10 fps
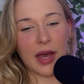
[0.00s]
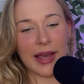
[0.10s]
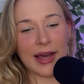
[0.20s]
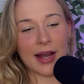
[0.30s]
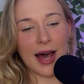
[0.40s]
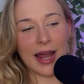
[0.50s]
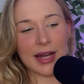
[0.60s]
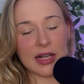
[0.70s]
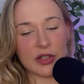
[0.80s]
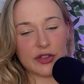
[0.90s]
again
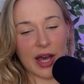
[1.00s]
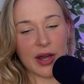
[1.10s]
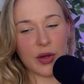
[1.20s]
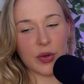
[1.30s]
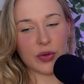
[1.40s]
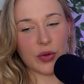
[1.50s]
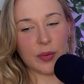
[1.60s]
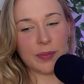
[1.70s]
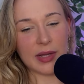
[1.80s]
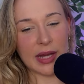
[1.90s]
hide in the shadows
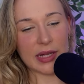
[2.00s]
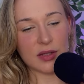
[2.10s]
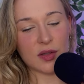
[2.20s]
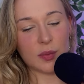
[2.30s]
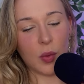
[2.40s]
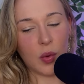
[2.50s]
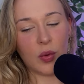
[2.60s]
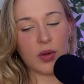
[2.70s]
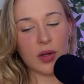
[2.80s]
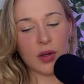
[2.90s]
or play it
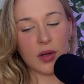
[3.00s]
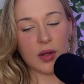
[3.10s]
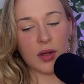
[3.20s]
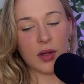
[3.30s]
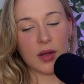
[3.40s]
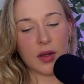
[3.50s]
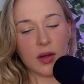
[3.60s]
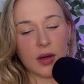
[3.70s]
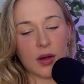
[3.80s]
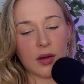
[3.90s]
small
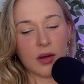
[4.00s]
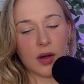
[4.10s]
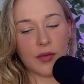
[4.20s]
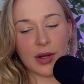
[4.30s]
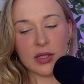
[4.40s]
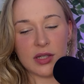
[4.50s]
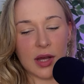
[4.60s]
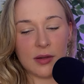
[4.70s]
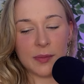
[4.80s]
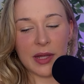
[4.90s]
around
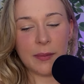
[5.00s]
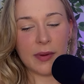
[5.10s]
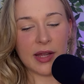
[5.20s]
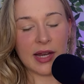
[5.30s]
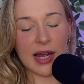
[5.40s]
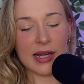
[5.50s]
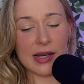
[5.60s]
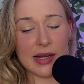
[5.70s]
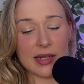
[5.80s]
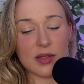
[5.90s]
certain people, and
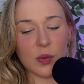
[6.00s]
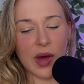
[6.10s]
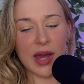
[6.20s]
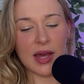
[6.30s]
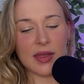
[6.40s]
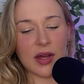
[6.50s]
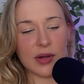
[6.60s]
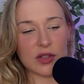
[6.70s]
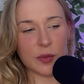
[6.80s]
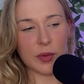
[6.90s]
in this way there
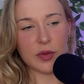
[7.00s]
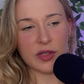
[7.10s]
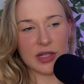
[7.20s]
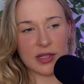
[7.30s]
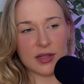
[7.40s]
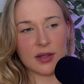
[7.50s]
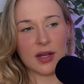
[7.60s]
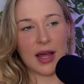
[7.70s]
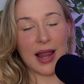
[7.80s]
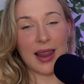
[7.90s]
is almost this
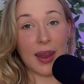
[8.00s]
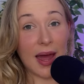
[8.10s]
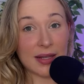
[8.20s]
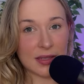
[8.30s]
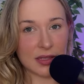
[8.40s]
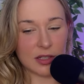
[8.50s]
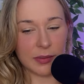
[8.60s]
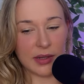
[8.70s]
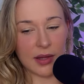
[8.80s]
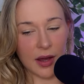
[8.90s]
lesson to
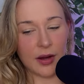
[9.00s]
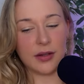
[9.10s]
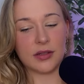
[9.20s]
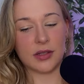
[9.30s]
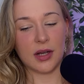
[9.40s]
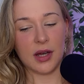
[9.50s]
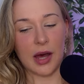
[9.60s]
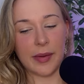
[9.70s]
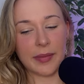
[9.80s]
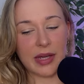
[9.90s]
be learned
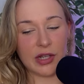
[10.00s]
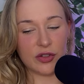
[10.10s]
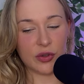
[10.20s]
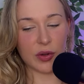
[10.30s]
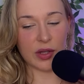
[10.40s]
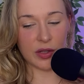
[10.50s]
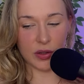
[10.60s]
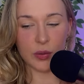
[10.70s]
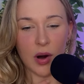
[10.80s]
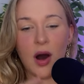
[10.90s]
about making sure that
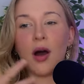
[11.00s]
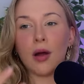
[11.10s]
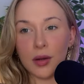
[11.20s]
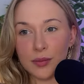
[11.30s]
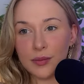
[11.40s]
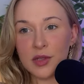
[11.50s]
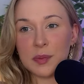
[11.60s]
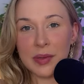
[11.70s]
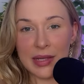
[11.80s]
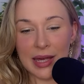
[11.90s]
you are
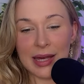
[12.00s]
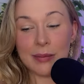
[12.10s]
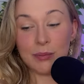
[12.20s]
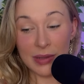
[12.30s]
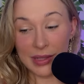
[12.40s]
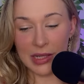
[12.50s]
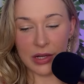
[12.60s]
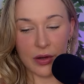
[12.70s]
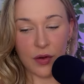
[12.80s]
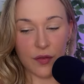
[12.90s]
speaking and being
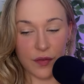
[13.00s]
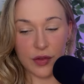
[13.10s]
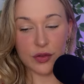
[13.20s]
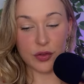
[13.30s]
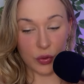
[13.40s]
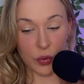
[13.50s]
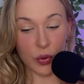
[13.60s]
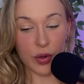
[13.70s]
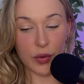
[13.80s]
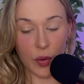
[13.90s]
of
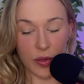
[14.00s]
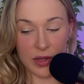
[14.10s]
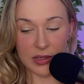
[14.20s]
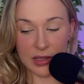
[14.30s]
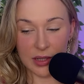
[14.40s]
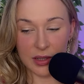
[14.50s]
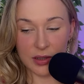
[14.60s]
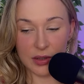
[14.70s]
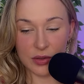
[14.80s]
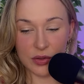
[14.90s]
your authentic
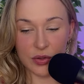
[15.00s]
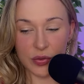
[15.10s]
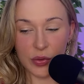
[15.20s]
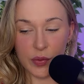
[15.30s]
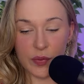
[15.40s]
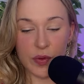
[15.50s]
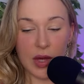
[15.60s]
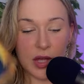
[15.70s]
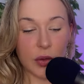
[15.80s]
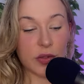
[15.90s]
truth.
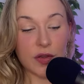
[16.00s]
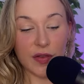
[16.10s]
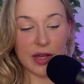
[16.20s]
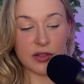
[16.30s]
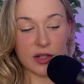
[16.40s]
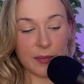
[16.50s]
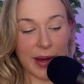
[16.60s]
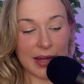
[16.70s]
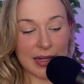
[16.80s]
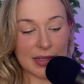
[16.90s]
You also have Angel of
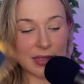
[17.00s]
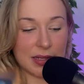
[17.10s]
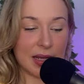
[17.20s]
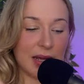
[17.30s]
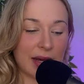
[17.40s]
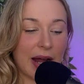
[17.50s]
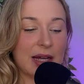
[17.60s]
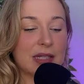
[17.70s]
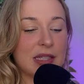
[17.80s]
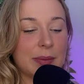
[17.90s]
Balance,
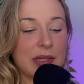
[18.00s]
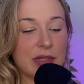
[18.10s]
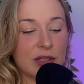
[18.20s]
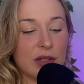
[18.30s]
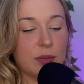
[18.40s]
kind of similar to the